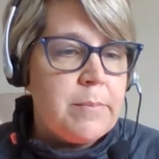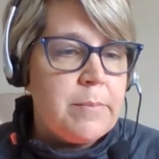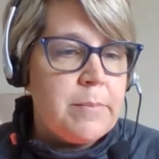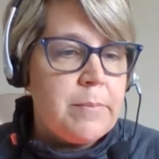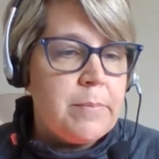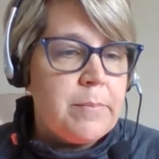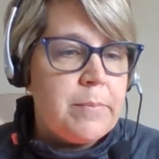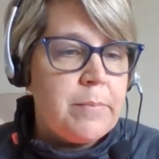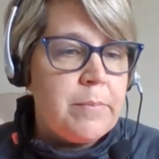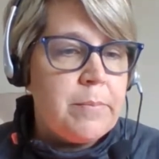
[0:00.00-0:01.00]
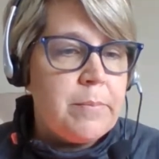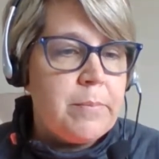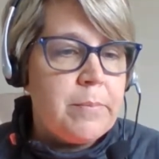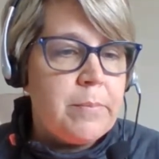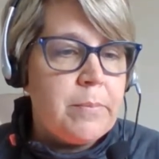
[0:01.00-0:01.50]

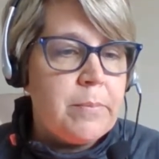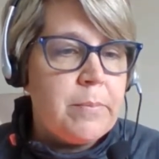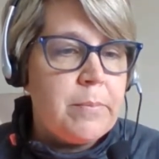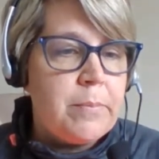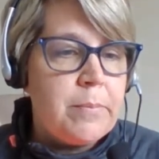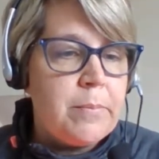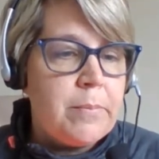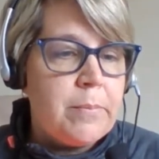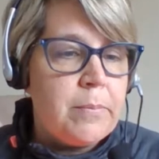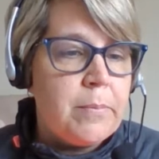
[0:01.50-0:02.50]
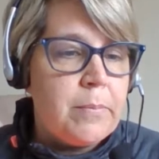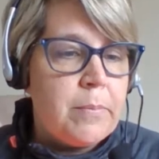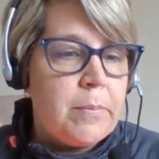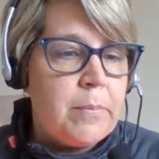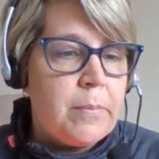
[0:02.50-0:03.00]

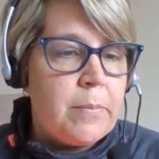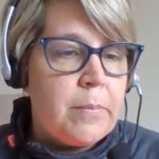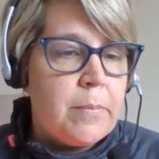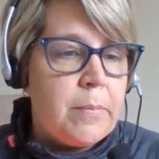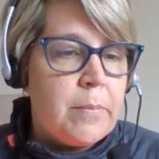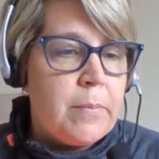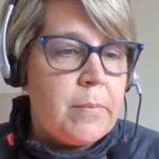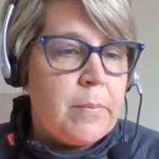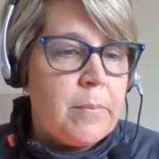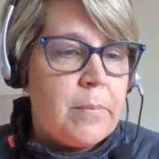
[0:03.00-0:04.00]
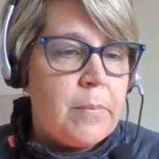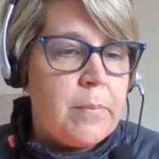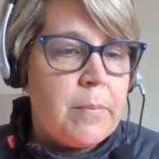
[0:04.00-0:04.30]
(no one is talking)